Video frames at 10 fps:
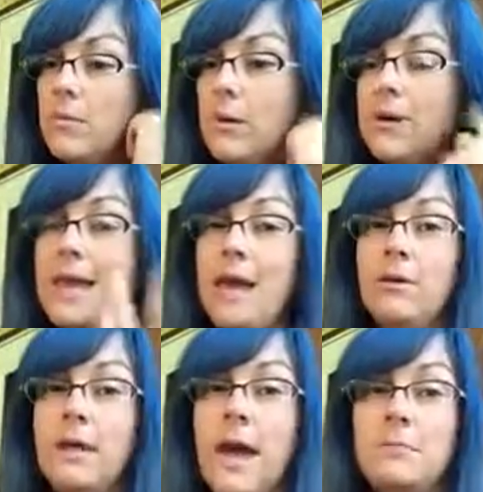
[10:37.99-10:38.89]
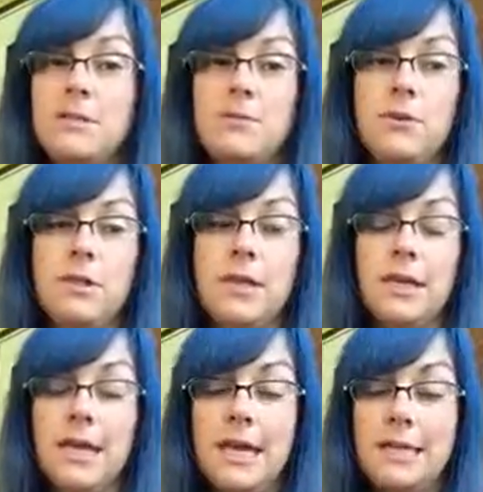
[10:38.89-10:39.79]
But we count laps for the
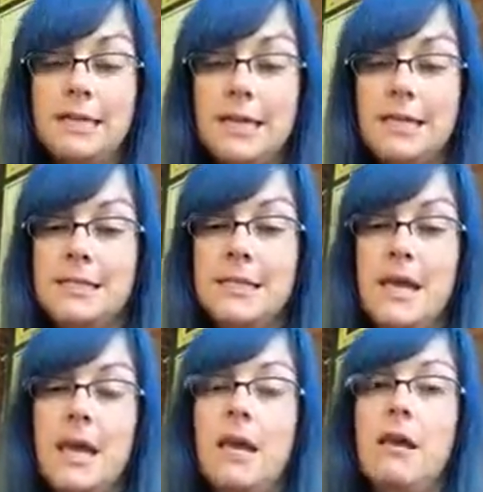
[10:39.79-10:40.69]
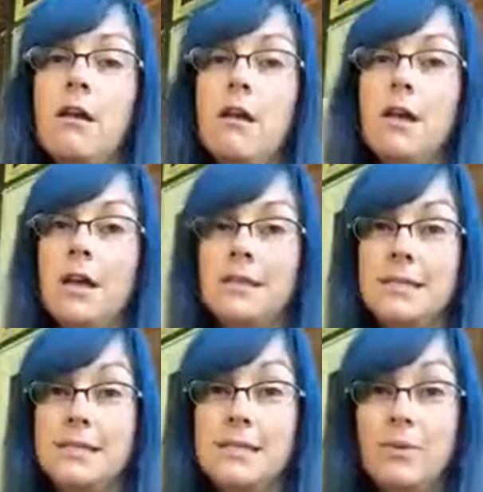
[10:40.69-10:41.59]
kids as
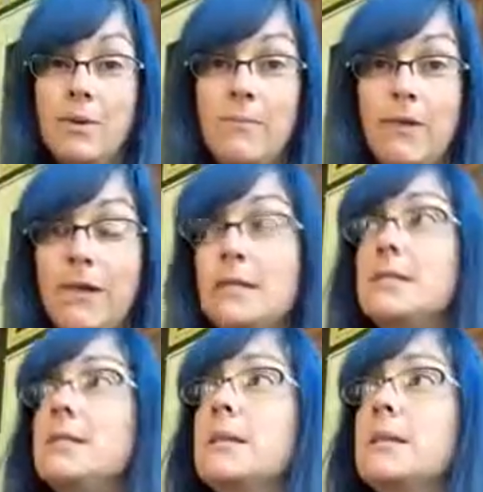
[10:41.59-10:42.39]
they swim this.